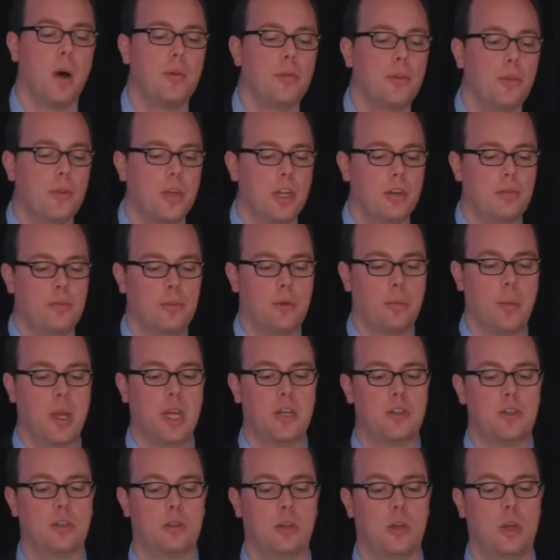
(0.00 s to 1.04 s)
monthly
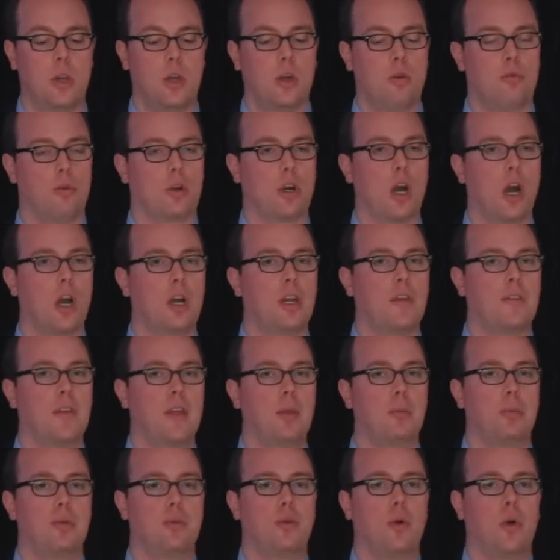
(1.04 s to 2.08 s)
information regarding
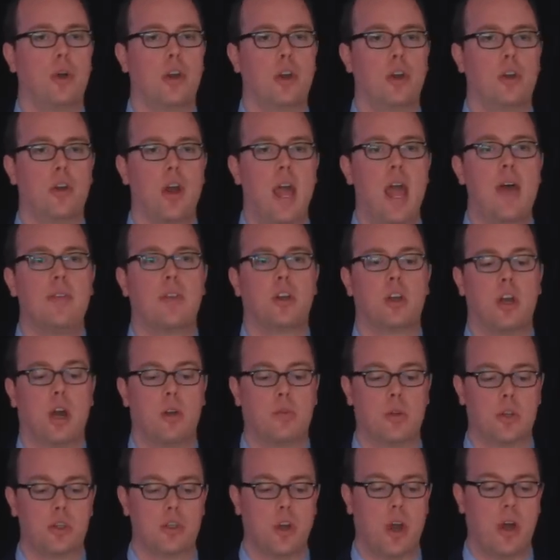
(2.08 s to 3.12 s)
the employer and the
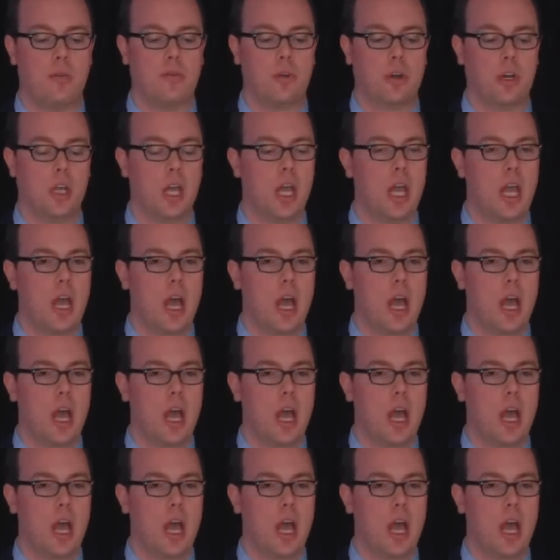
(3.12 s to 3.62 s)
coverage offered.